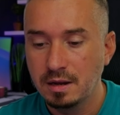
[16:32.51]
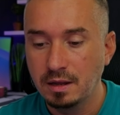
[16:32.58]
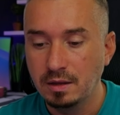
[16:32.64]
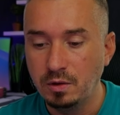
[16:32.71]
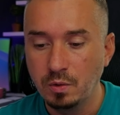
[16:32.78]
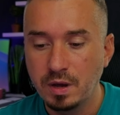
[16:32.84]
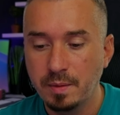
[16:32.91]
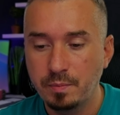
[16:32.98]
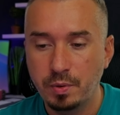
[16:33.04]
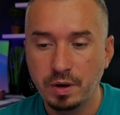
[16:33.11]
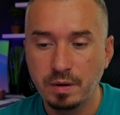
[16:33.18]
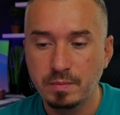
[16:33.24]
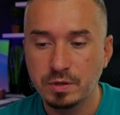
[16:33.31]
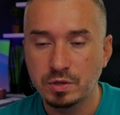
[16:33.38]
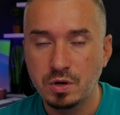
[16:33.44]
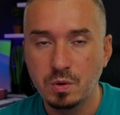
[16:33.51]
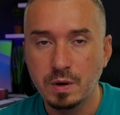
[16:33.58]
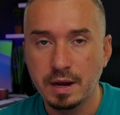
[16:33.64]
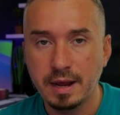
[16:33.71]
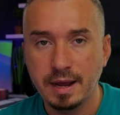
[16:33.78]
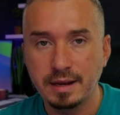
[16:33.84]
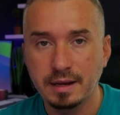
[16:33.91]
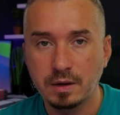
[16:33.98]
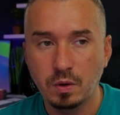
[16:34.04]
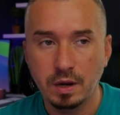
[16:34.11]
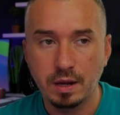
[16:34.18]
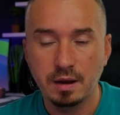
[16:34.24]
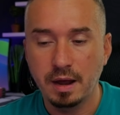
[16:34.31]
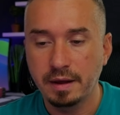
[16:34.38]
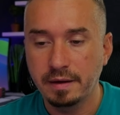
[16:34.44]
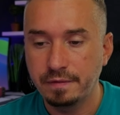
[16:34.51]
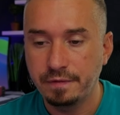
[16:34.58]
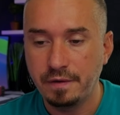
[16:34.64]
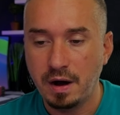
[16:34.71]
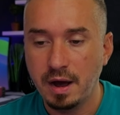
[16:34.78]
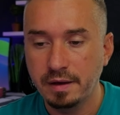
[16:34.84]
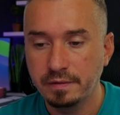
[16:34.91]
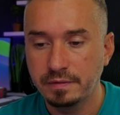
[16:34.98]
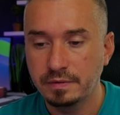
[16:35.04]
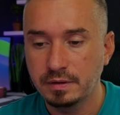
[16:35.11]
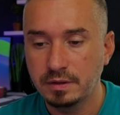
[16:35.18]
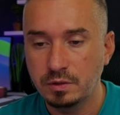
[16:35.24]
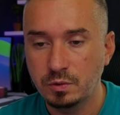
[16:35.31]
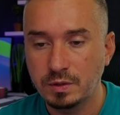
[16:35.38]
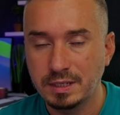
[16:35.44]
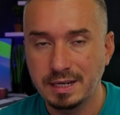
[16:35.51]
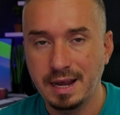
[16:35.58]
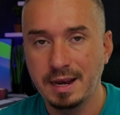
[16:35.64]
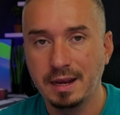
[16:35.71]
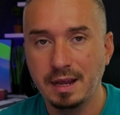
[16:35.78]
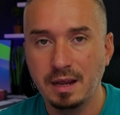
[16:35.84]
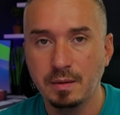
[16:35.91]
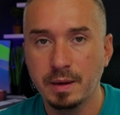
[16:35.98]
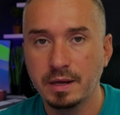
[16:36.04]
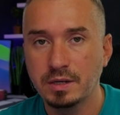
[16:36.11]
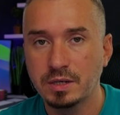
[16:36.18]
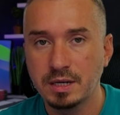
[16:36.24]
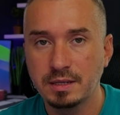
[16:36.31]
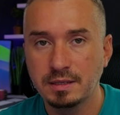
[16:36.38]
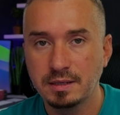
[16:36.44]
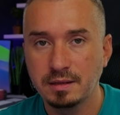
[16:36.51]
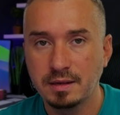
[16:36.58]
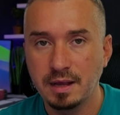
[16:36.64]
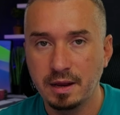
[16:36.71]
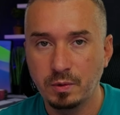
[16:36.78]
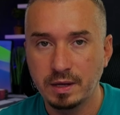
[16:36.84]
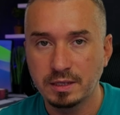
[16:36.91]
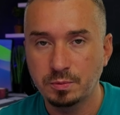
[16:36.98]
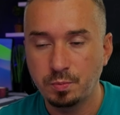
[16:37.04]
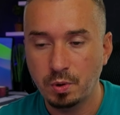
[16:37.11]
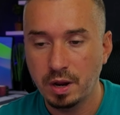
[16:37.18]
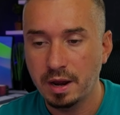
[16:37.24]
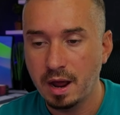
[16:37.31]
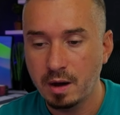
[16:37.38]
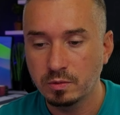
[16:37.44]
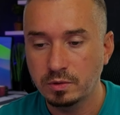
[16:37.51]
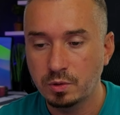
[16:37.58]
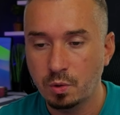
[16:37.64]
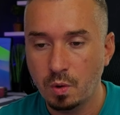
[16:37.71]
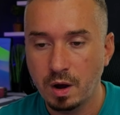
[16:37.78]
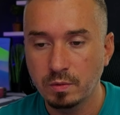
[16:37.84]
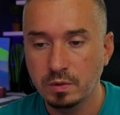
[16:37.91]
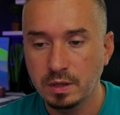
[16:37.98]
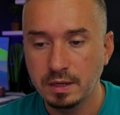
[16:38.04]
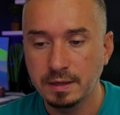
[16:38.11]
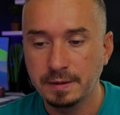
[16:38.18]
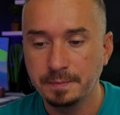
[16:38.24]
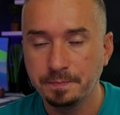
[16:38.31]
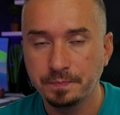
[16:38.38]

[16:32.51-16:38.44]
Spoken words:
you can pretty much go ahead and create like 5 to 10 images that you can spread out throughout the